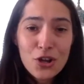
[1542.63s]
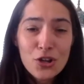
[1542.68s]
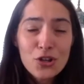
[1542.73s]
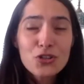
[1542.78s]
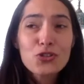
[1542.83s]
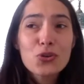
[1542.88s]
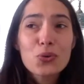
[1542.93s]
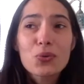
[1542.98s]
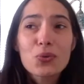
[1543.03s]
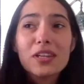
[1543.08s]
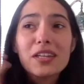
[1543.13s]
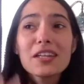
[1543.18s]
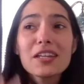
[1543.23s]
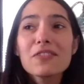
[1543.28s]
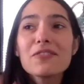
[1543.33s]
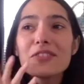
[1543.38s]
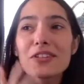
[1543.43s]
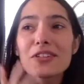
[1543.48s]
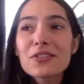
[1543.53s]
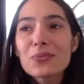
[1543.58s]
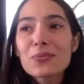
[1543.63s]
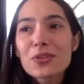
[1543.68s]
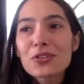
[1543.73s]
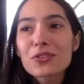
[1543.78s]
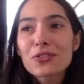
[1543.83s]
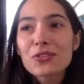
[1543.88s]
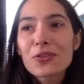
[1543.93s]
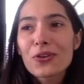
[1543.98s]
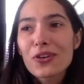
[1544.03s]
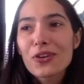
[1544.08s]
So even
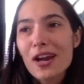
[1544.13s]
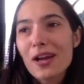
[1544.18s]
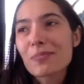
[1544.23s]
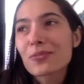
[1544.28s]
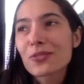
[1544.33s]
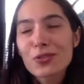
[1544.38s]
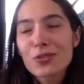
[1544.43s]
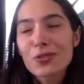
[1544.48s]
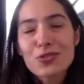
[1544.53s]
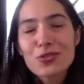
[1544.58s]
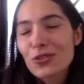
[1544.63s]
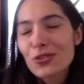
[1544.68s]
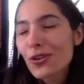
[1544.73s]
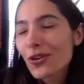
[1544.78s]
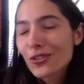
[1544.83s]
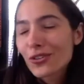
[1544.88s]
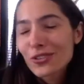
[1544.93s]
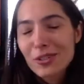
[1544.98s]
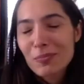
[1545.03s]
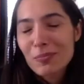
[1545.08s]
with your, I'm going to call it